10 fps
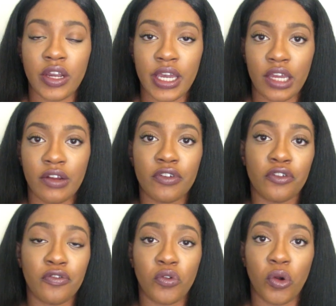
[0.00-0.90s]
your head for
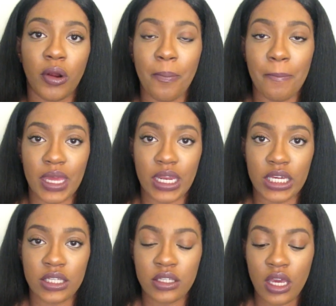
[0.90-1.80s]
four
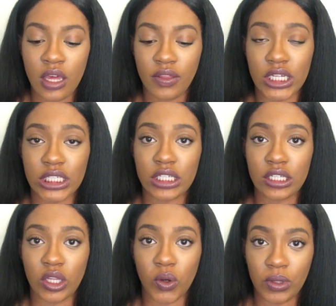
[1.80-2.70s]
minutes then
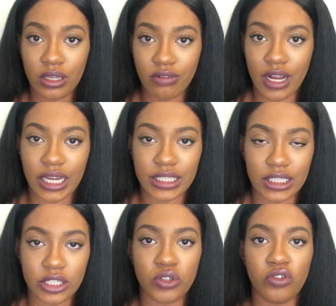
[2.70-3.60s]
slowly
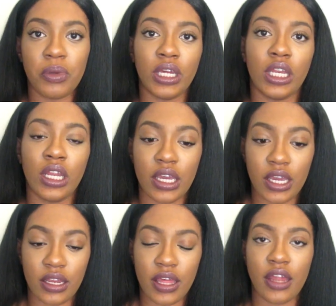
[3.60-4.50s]
rise because you've been
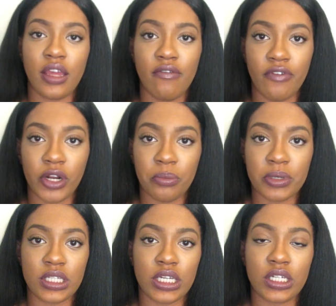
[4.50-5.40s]
in that inverted
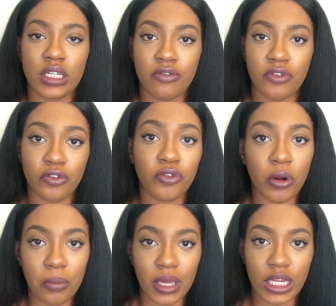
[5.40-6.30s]
position for
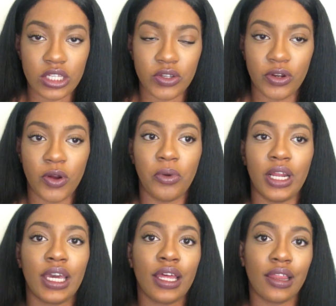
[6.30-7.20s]
four minutes so you don't
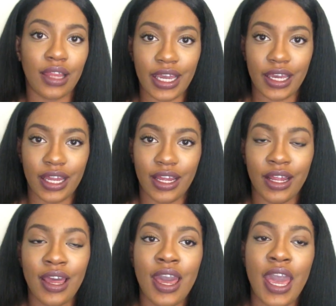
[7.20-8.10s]
want to get
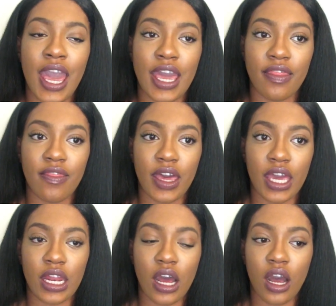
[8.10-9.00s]
lightheaded and
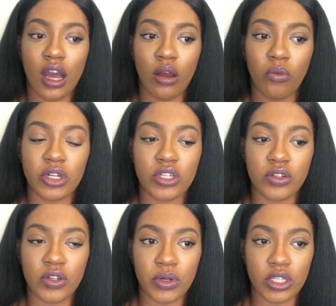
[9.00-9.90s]
then um, what
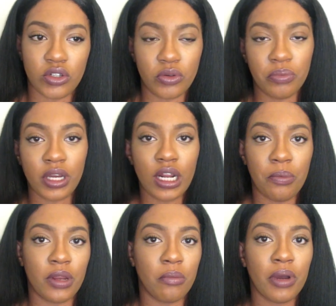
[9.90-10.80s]
you do is you put it
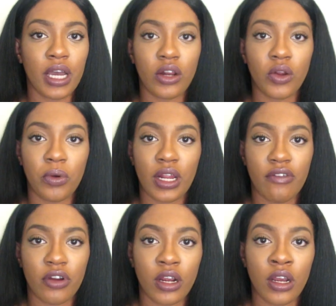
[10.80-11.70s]
up in a bun or
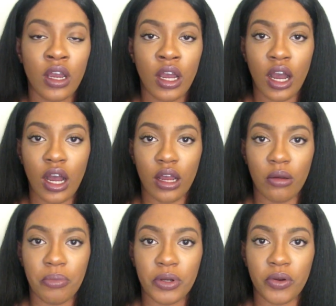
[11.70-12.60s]
whatever
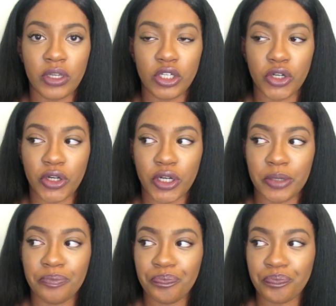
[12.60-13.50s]
um, put on your